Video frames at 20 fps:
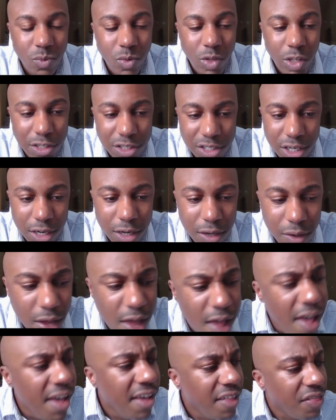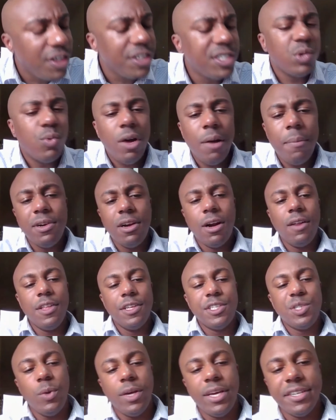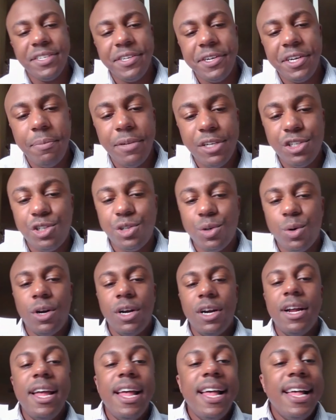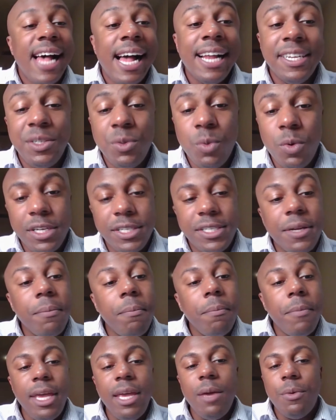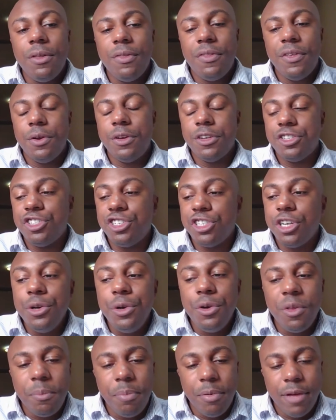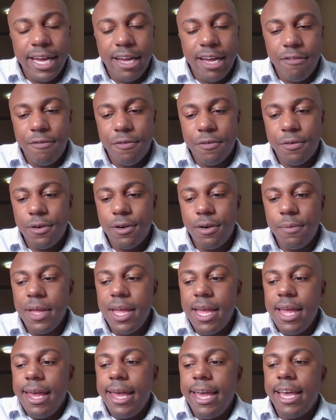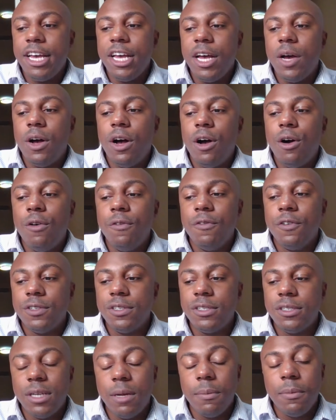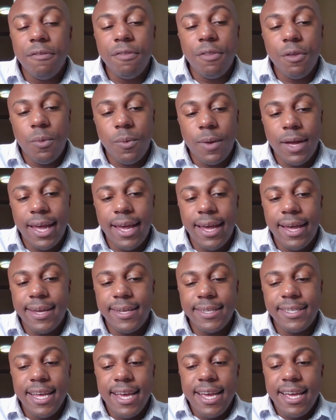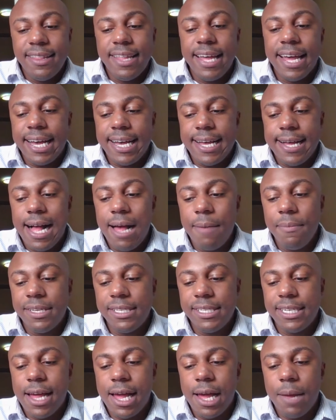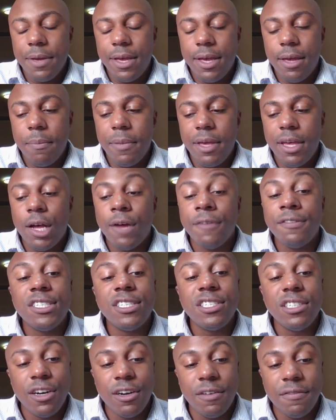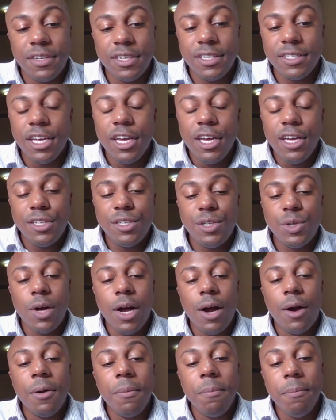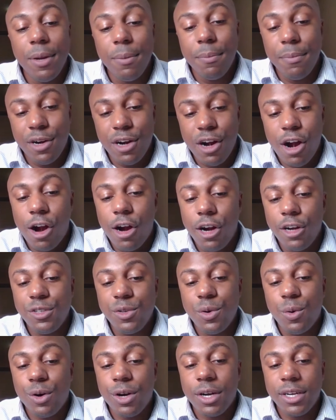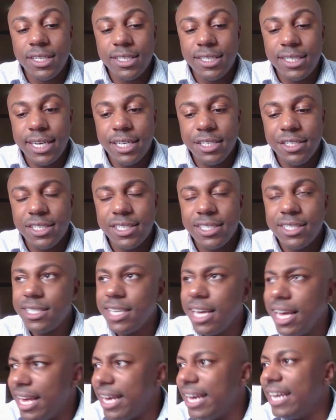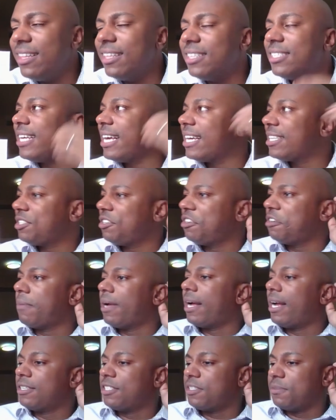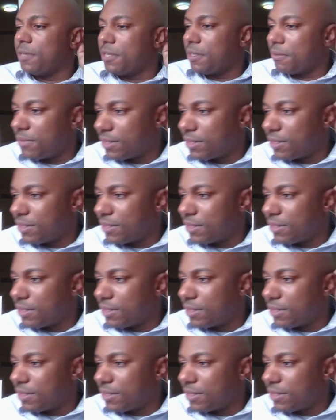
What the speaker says: So this webinar this week is going to be short. I just wanted to meet with you to show you the platform and go over some of the ways that CommonTime can be of service to our member arts organizations. And this actually reminds me.